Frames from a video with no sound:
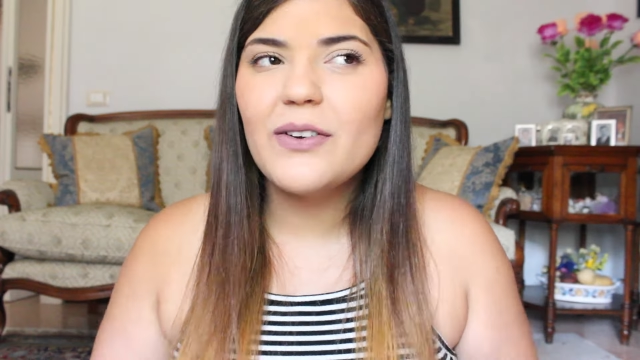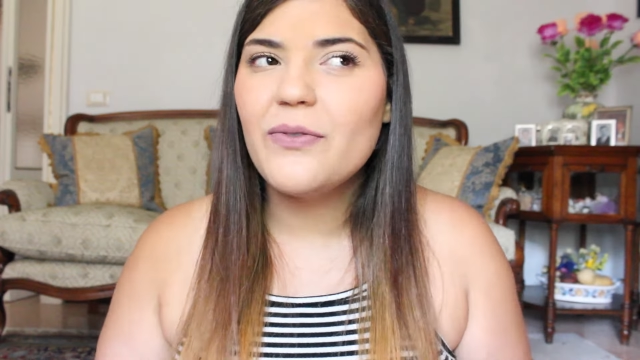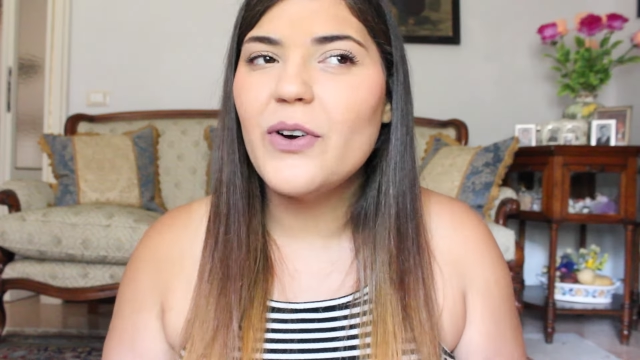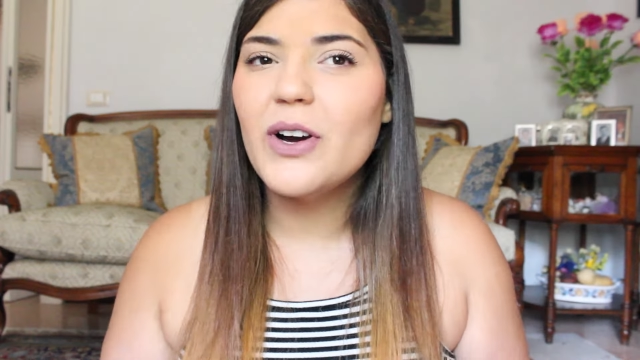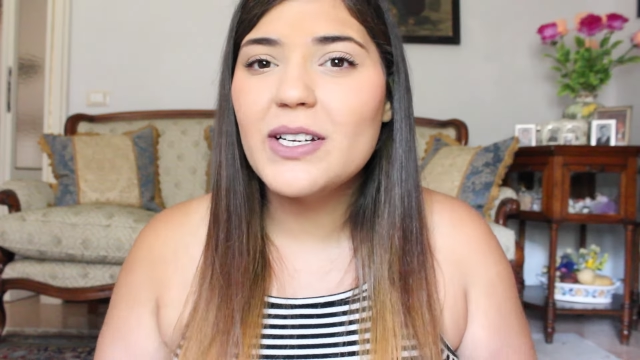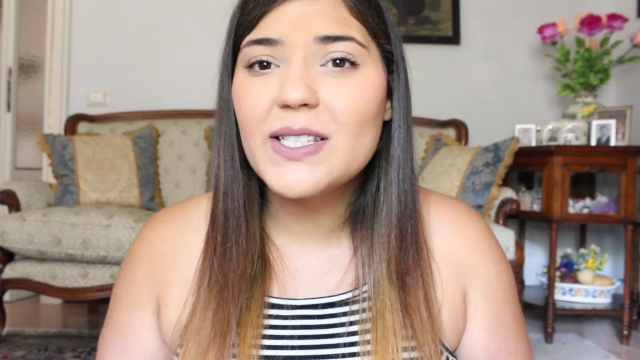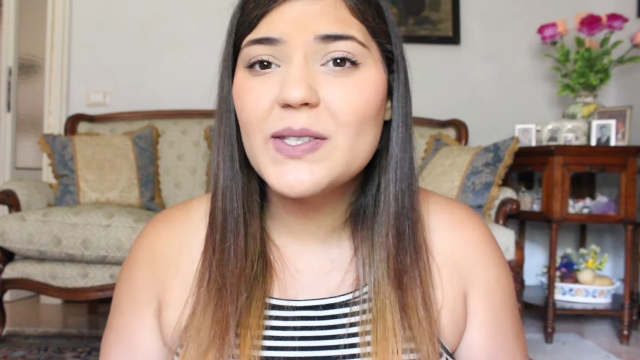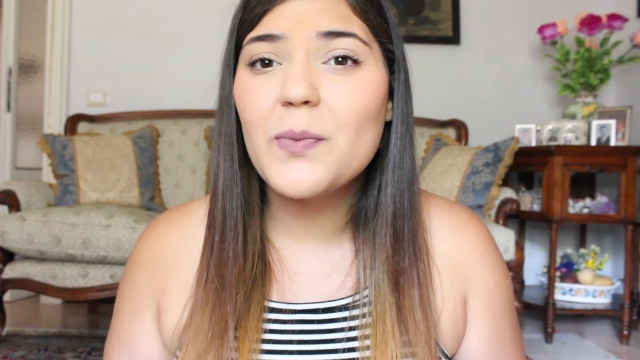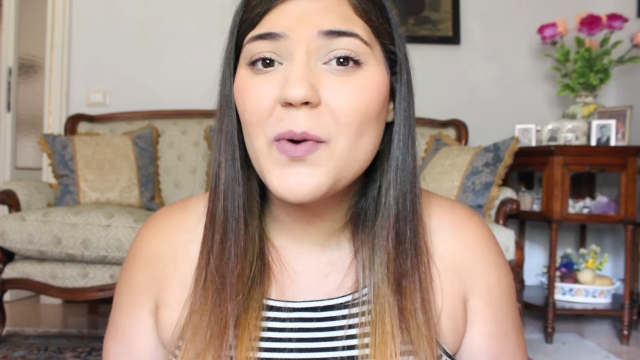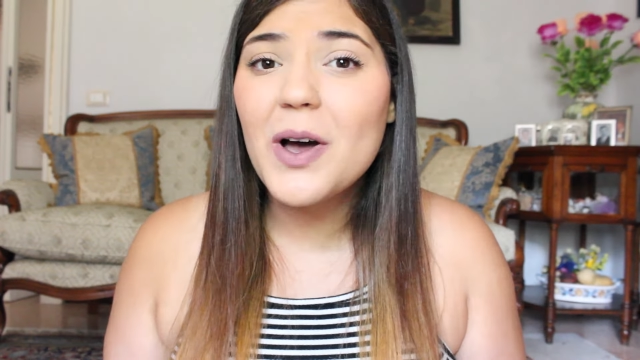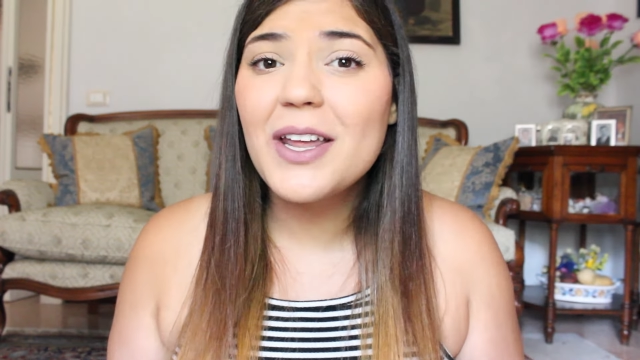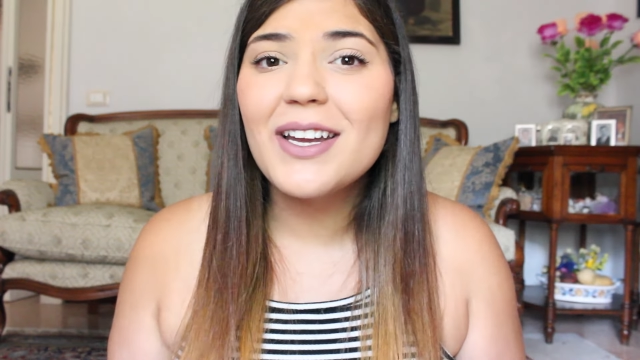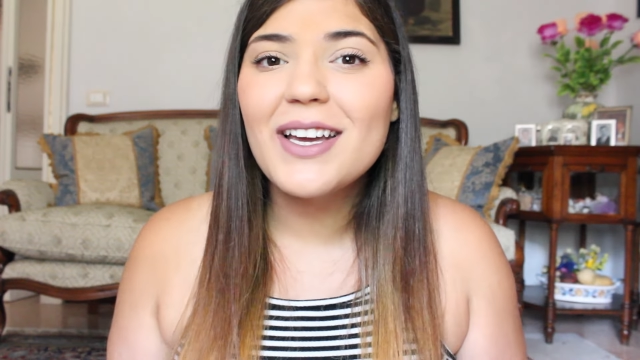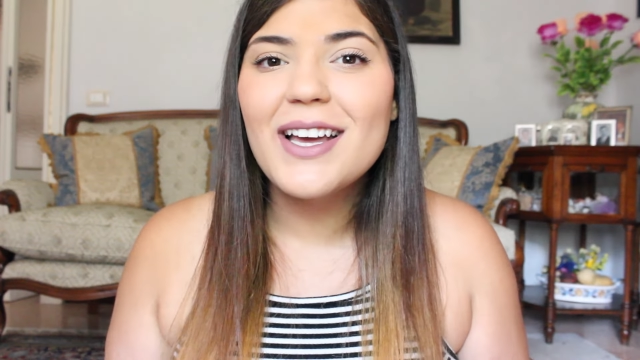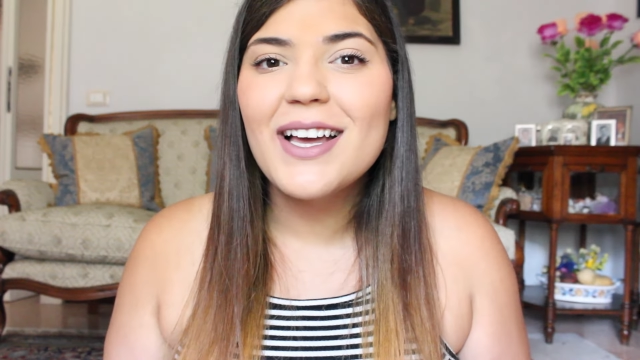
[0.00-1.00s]
The first
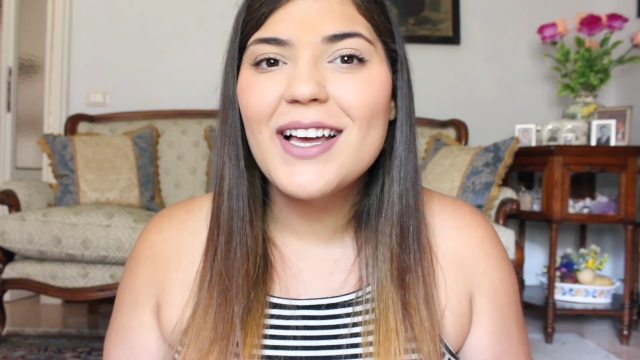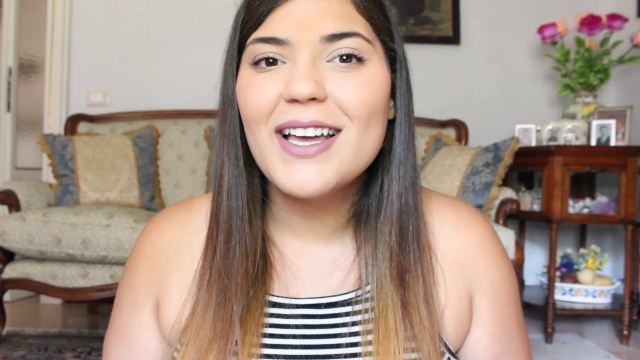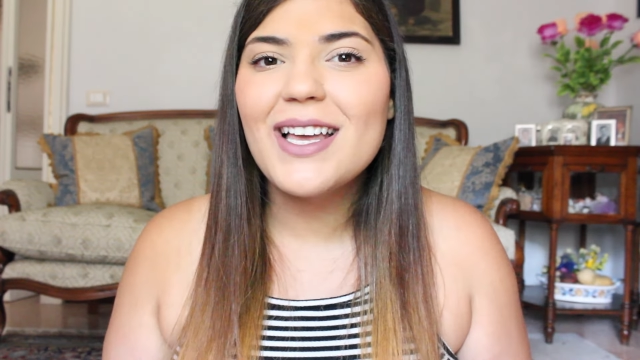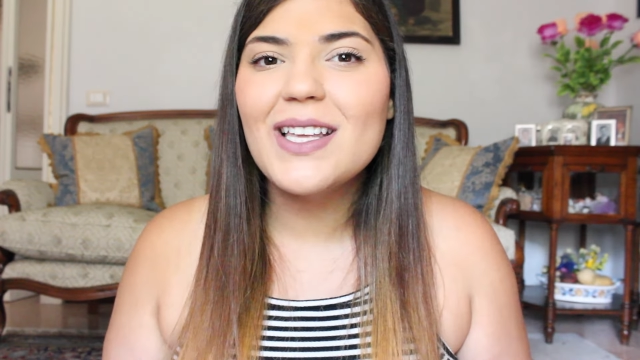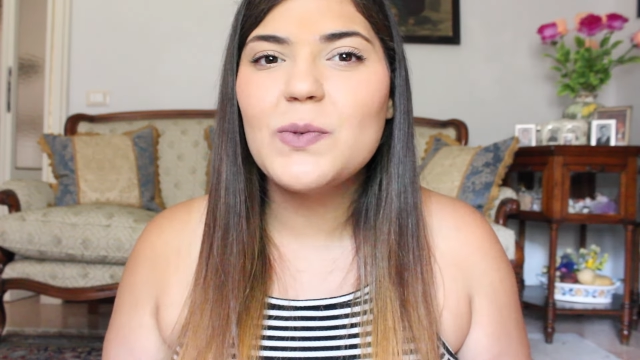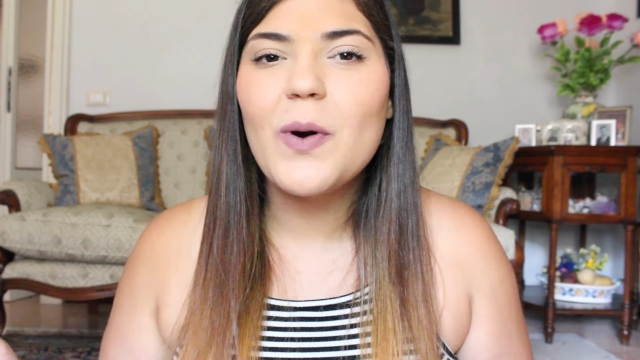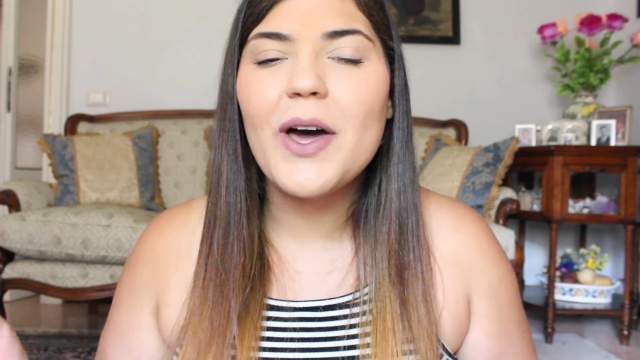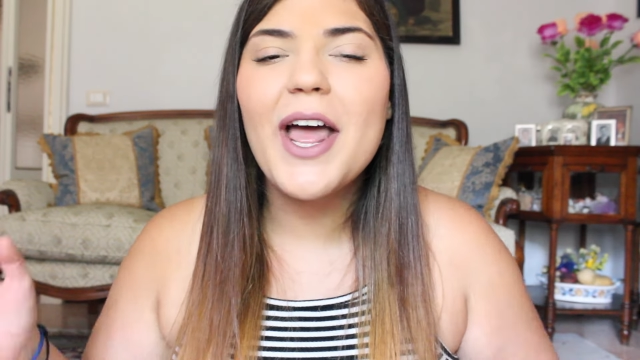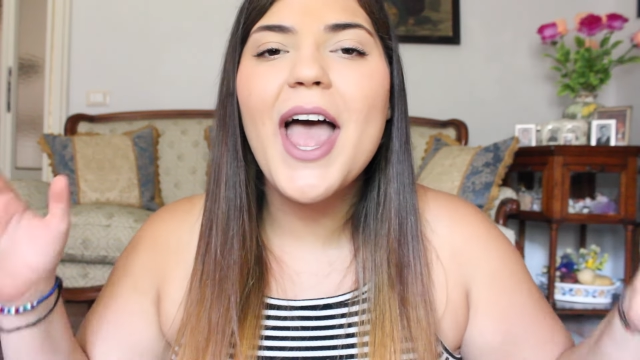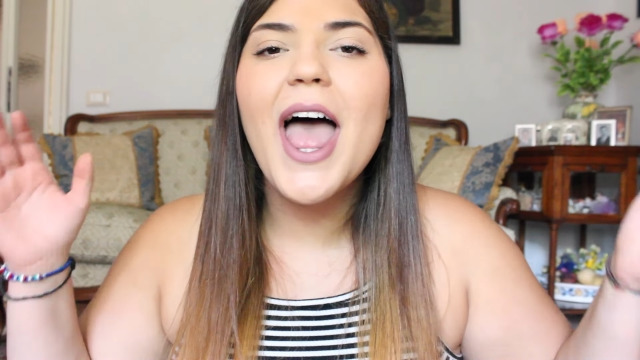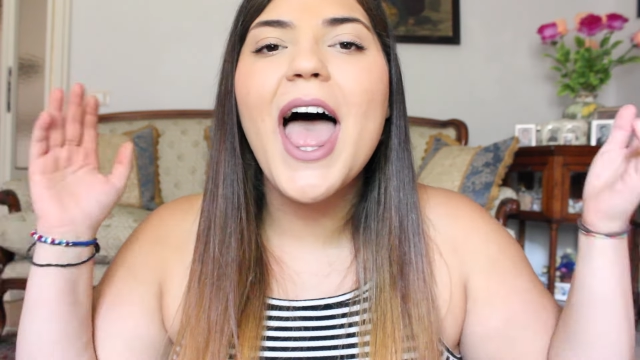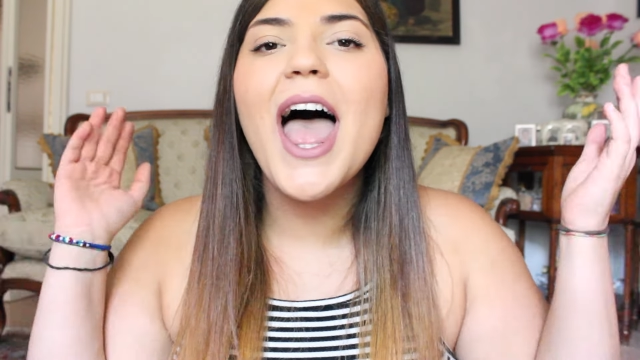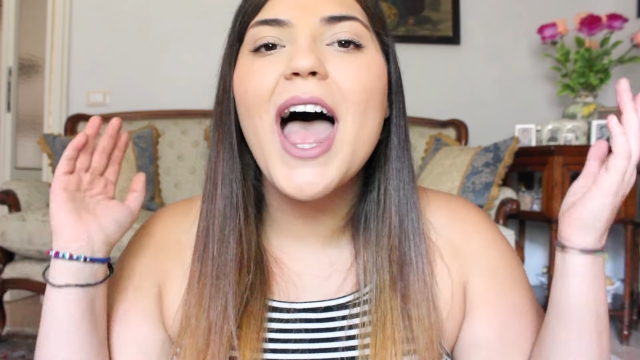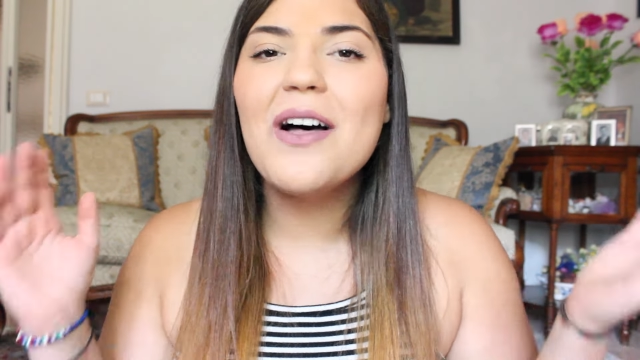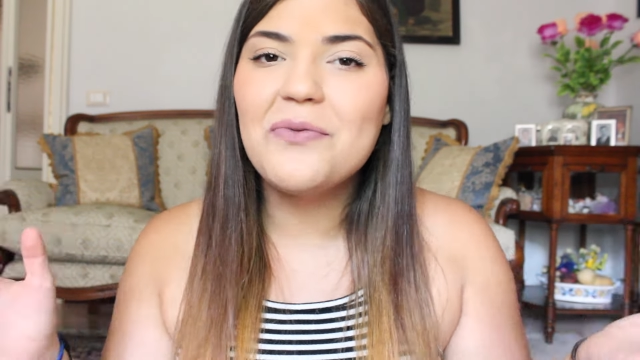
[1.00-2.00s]
one is
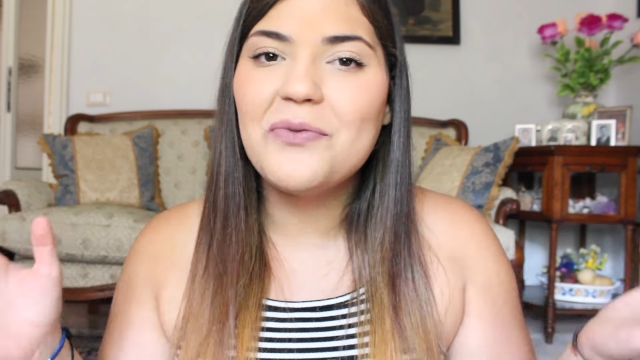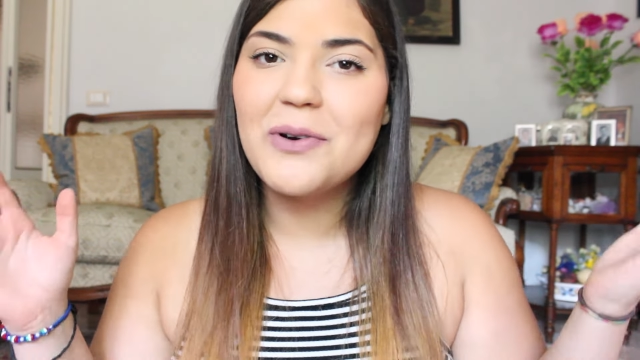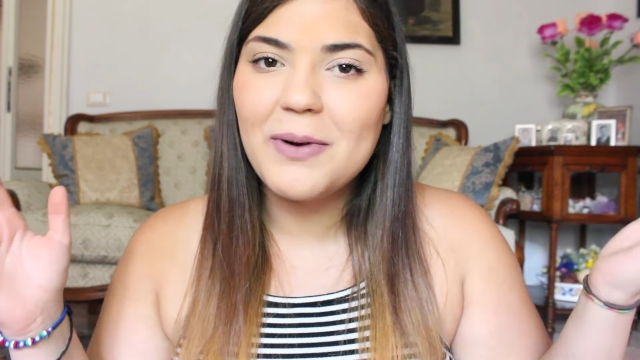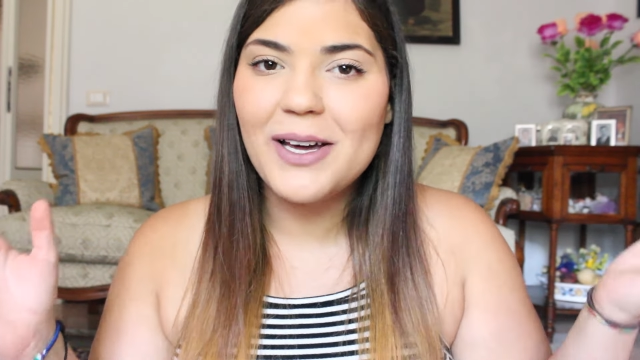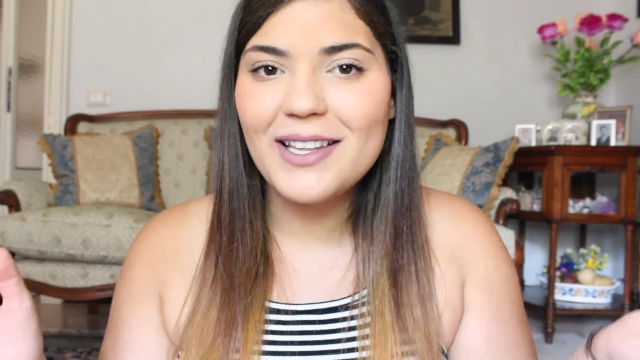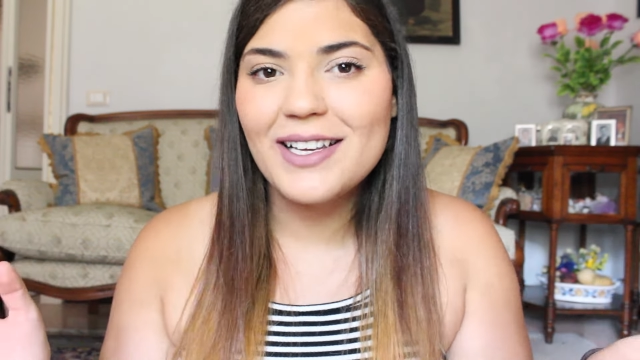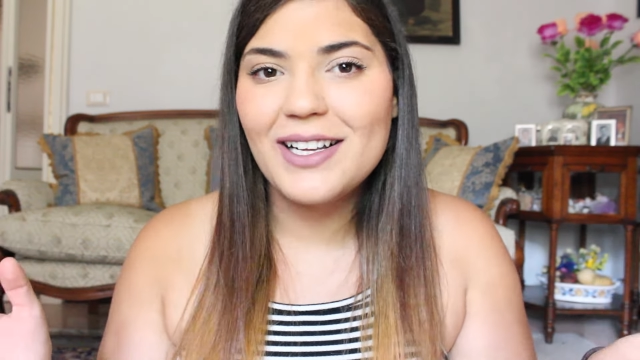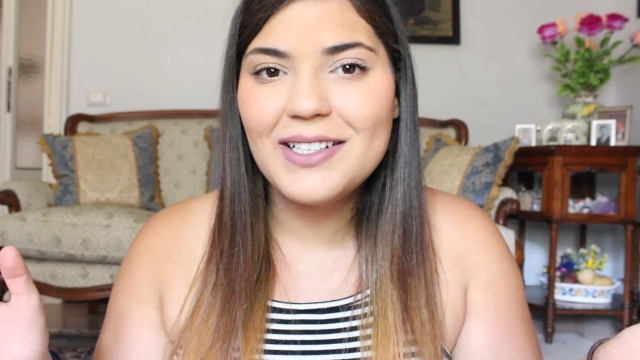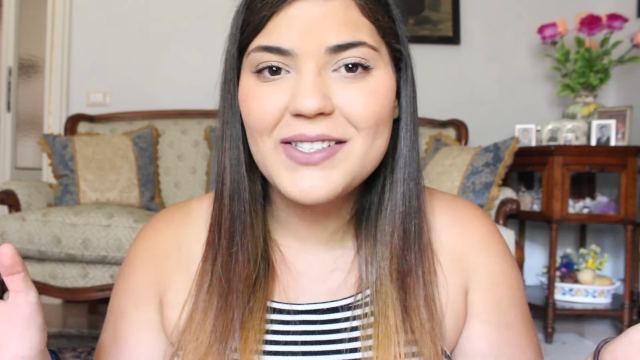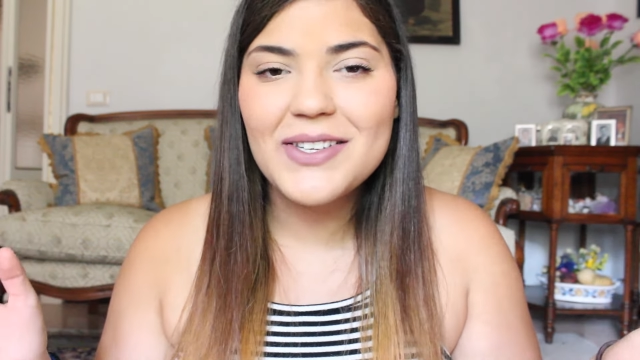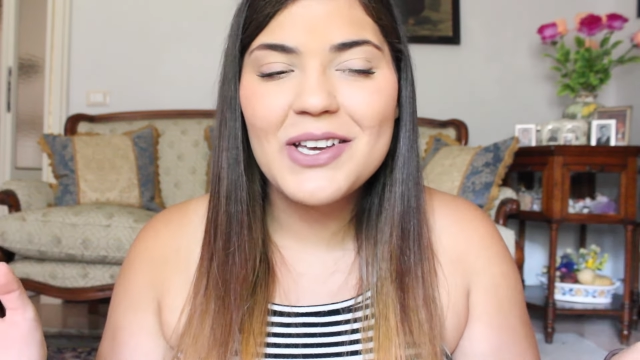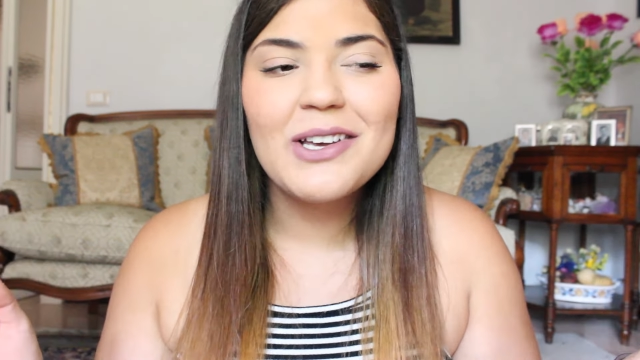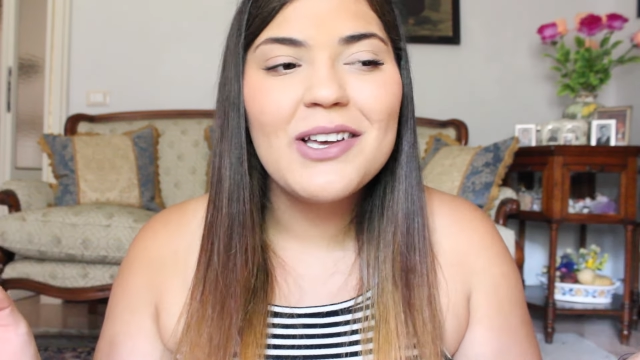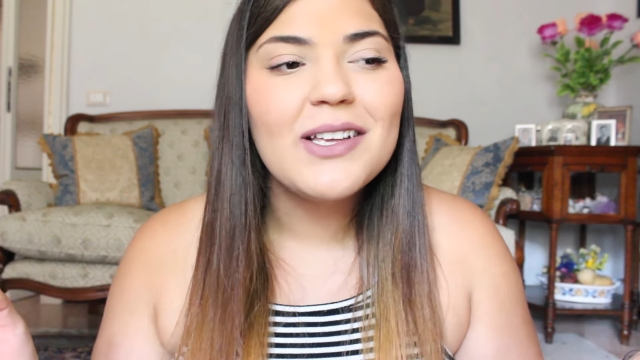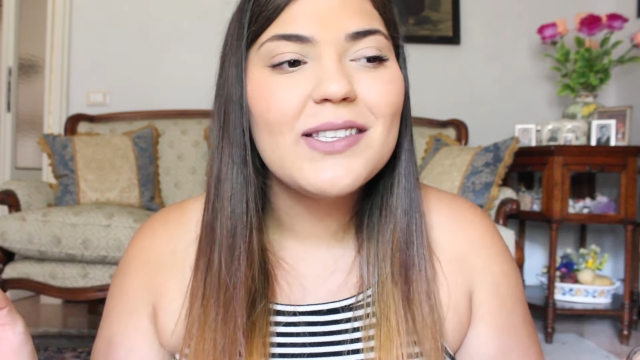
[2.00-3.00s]
what everybody tells
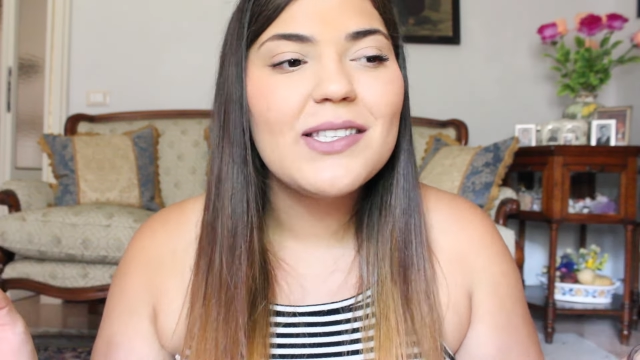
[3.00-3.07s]
you.